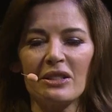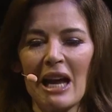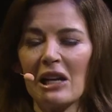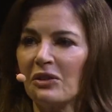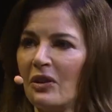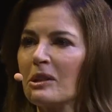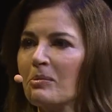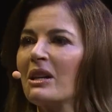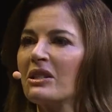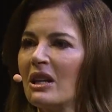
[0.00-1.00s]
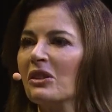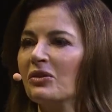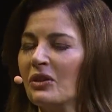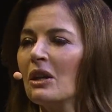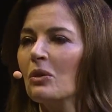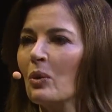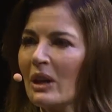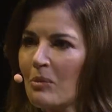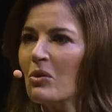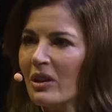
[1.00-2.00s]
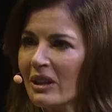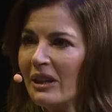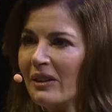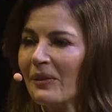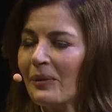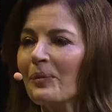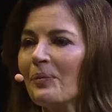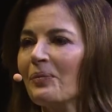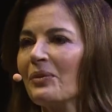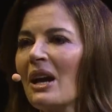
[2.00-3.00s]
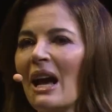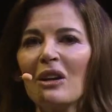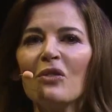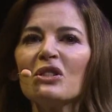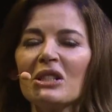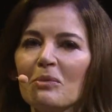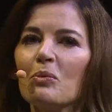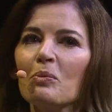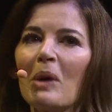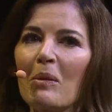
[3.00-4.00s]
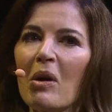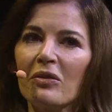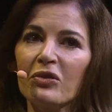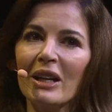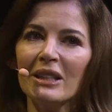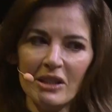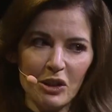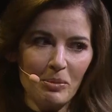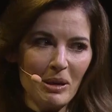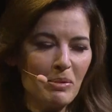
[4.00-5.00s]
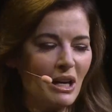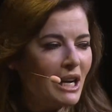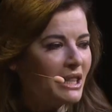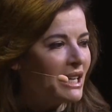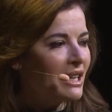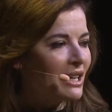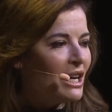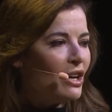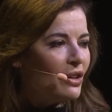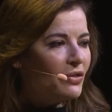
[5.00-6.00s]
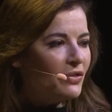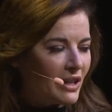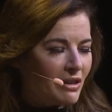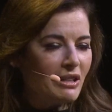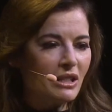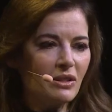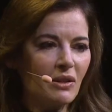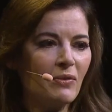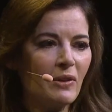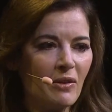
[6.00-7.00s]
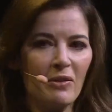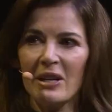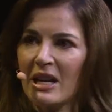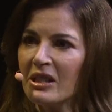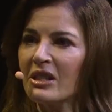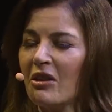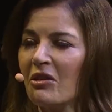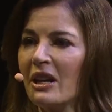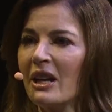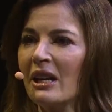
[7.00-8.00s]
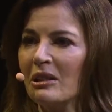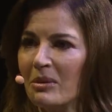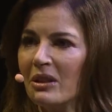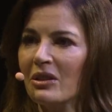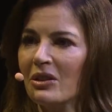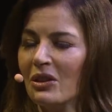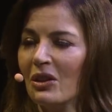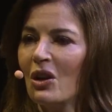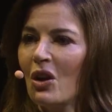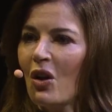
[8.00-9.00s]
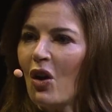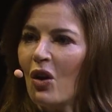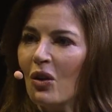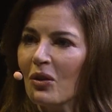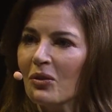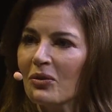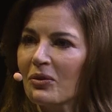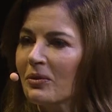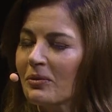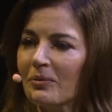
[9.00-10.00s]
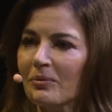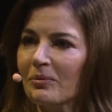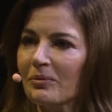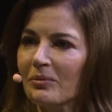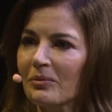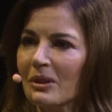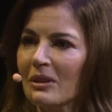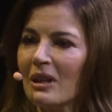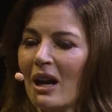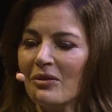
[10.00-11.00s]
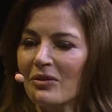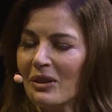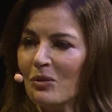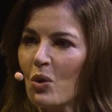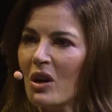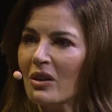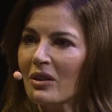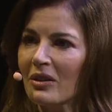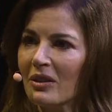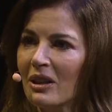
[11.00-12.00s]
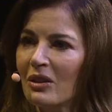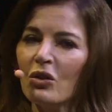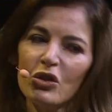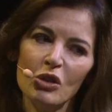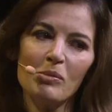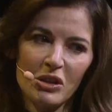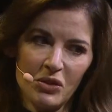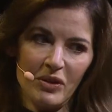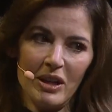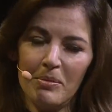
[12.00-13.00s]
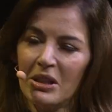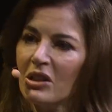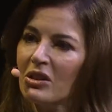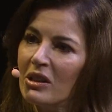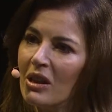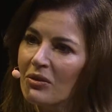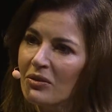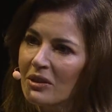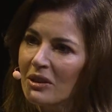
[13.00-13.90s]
to sacrifice myself when I'm working. And obviously, my work frightens me, but I think fear is a necessary element of life and work. Not too much fear, but just enough.